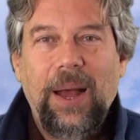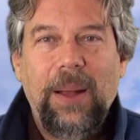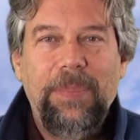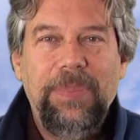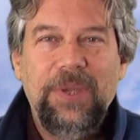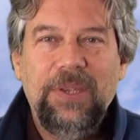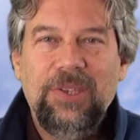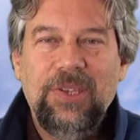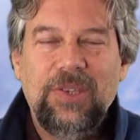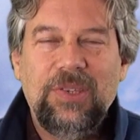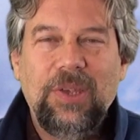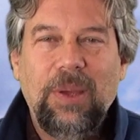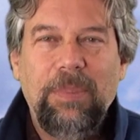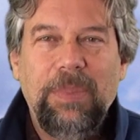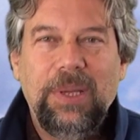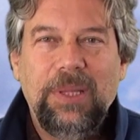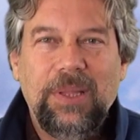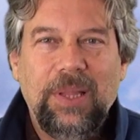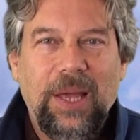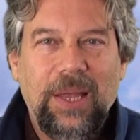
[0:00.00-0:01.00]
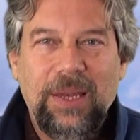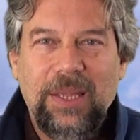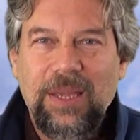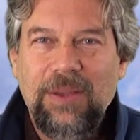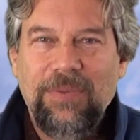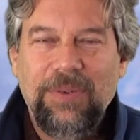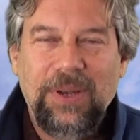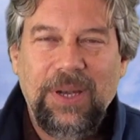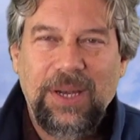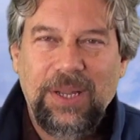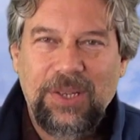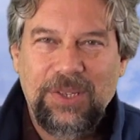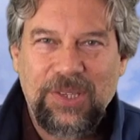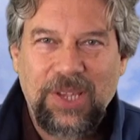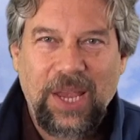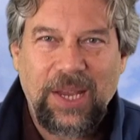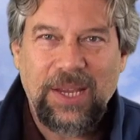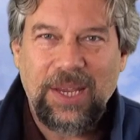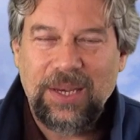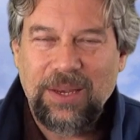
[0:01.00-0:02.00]
This is something that even an
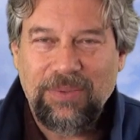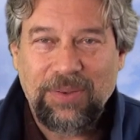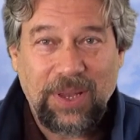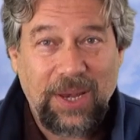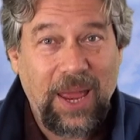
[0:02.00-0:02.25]
executive